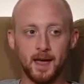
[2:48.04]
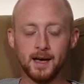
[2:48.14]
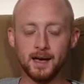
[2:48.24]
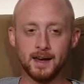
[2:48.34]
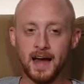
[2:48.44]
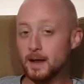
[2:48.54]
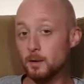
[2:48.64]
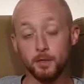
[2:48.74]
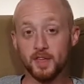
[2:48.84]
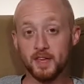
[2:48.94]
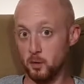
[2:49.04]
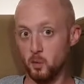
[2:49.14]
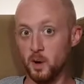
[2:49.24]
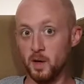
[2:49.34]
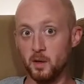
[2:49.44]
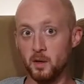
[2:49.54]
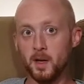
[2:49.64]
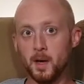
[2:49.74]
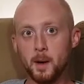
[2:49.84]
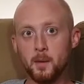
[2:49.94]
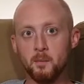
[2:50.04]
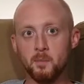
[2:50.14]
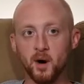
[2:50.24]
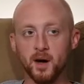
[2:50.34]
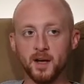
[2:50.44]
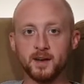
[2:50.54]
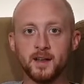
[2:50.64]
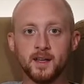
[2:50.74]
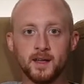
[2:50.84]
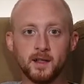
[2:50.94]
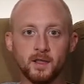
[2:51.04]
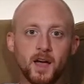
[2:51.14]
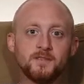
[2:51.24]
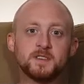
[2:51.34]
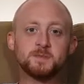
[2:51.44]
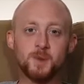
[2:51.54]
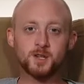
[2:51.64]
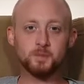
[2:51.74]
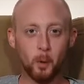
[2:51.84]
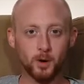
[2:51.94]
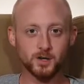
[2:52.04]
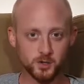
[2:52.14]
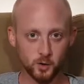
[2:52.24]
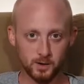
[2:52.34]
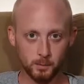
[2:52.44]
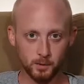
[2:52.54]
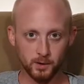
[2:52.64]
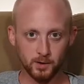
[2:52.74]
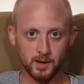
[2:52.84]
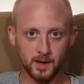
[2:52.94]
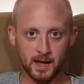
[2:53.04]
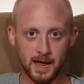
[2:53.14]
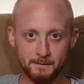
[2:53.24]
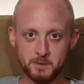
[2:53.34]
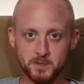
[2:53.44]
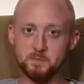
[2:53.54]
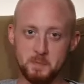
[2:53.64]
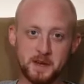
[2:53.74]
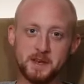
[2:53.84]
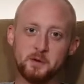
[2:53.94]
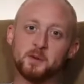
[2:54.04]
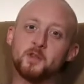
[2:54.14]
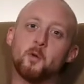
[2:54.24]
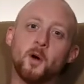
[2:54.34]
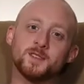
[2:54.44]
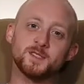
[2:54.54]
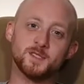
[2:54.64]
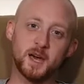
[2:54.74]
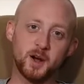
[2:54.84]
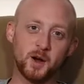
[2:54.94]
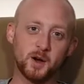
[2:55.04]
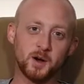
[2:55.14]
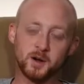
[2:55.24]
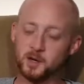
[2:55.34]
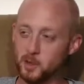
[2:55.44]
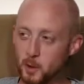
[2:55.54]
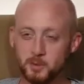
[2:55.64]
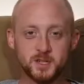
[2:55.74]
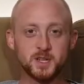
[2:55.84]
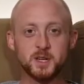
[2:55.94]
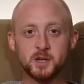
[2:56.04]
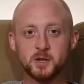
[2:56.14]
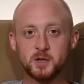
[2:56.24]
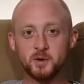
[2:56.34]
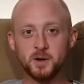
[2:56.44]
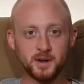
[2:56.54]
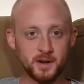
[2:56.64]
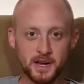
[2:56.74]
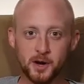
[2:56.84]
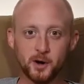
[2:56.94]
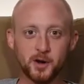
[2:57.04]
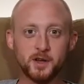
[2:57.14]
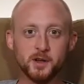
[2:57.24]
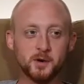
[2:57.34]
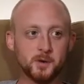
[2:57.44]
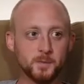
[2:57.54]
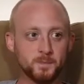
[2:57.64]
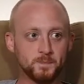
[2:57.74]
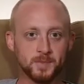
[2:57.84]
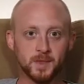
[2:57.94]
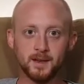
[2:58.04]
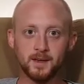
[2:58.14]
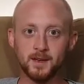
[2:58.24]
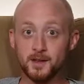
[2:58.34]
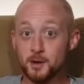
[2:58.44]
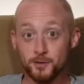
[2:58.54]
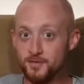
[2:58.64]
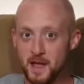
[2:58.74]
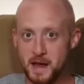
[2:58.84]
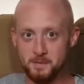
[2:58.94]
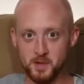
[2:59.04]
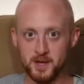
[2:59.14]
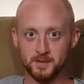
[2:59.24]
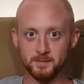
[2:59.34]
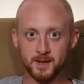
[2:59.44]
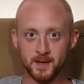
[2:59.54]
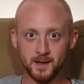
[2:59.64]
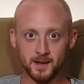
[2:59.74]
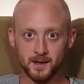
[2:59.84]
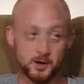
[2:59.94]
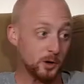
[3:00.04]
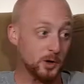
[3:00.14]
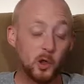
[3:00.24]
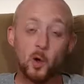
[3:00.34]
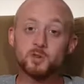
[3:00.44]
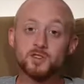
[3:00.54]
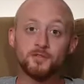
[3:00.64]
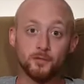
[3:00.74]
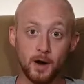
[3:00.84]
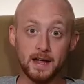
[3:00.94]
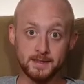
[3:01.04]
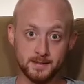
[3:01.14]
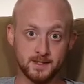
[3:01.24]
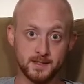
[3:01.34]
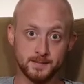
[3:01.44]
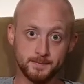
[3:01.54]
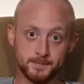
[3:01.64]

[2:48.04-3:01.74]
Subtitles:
And I don't think it will. But life is much more enjoyable if you spend it with the ones that are close to you, near you, your family, your close friends.